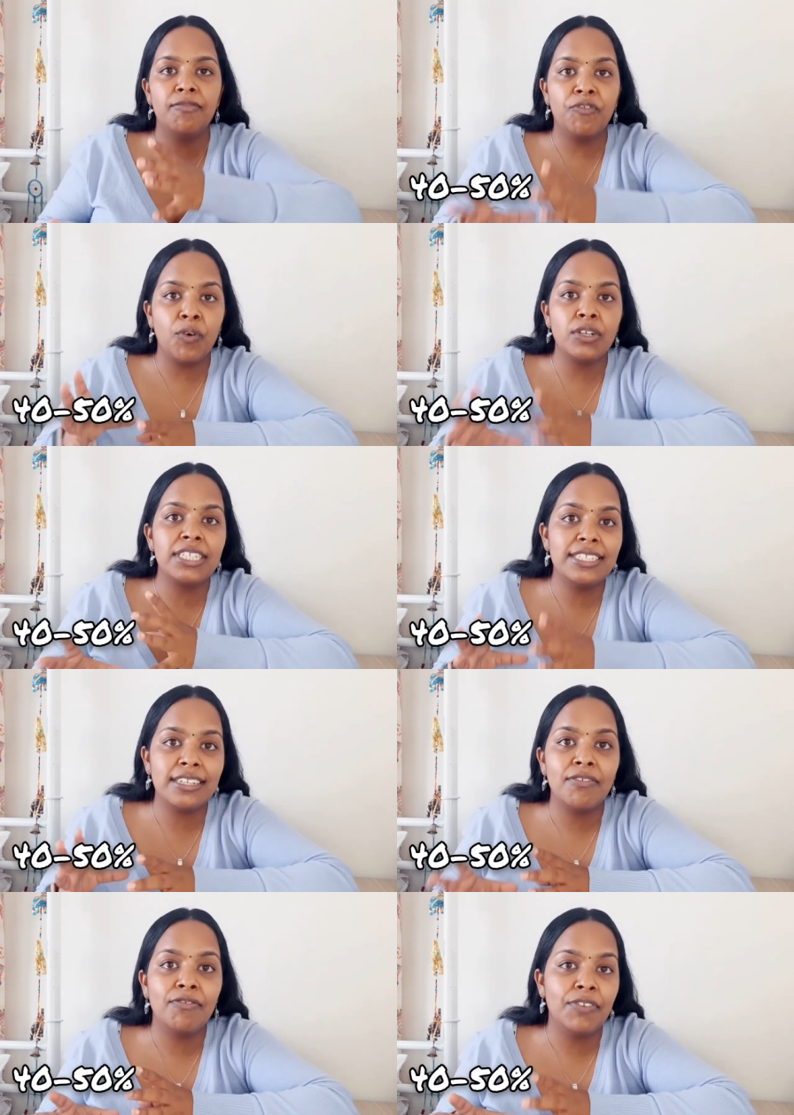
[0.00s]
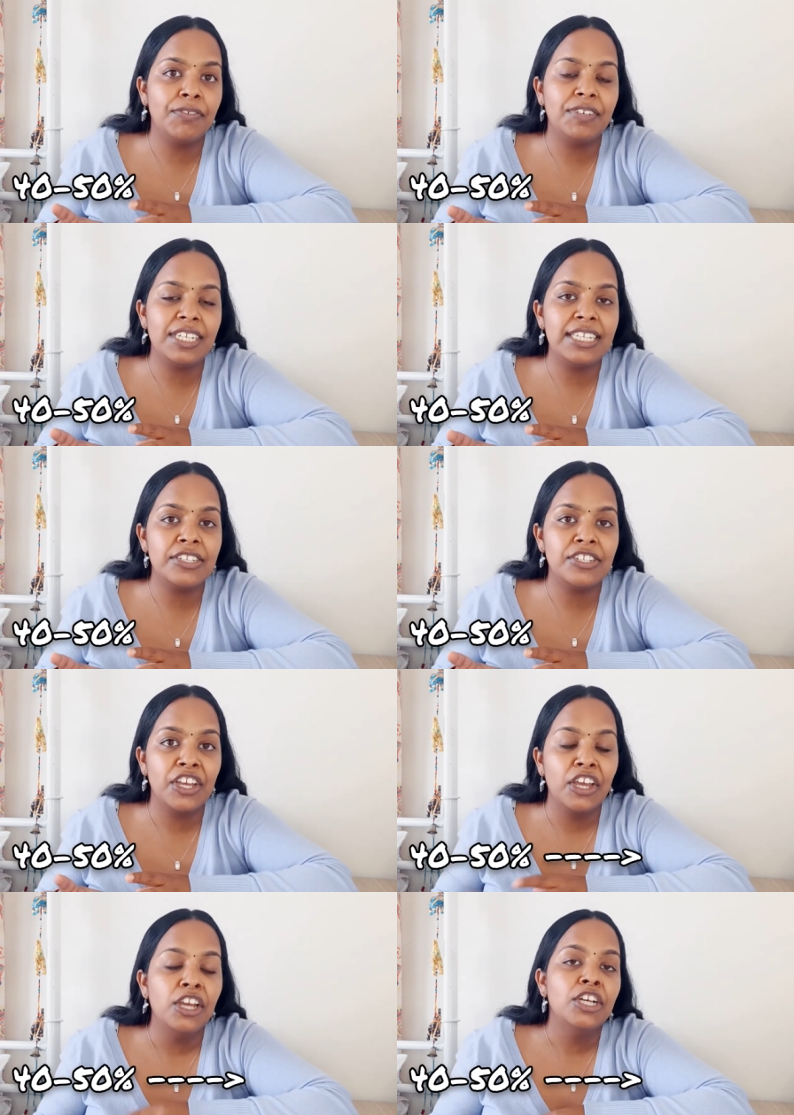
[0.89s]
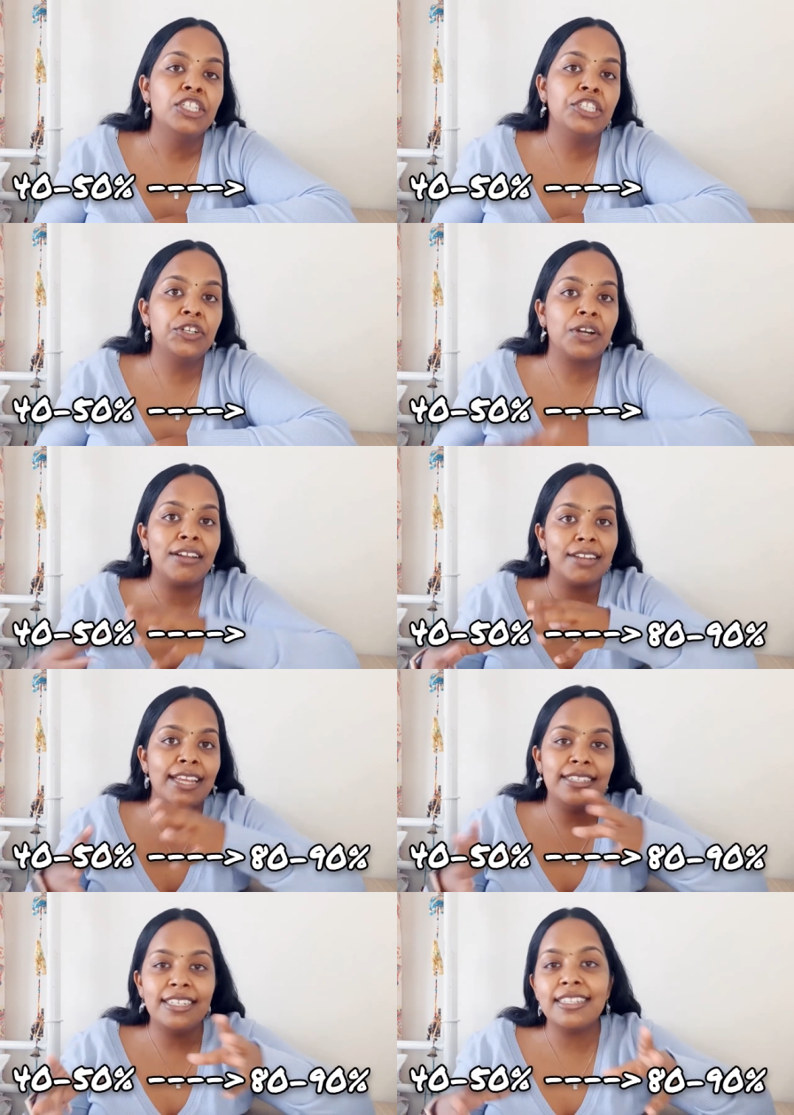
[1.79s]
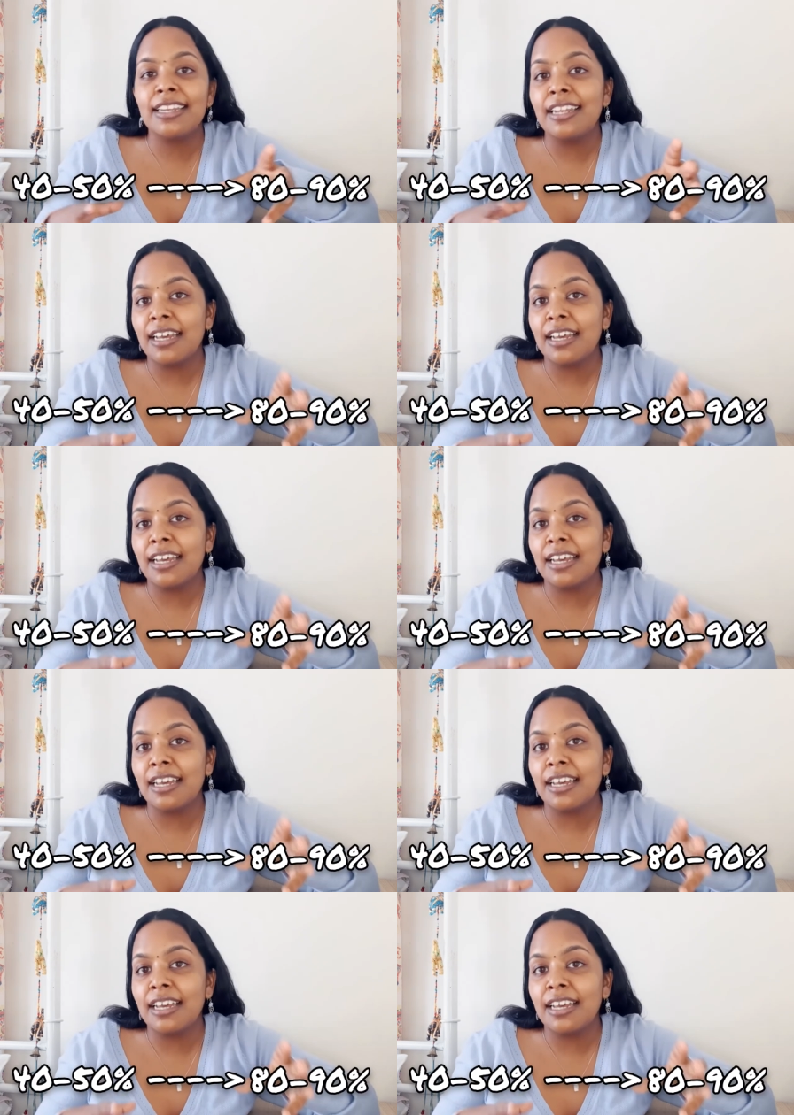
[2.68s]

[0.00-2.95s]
40s and 50s to around 80s and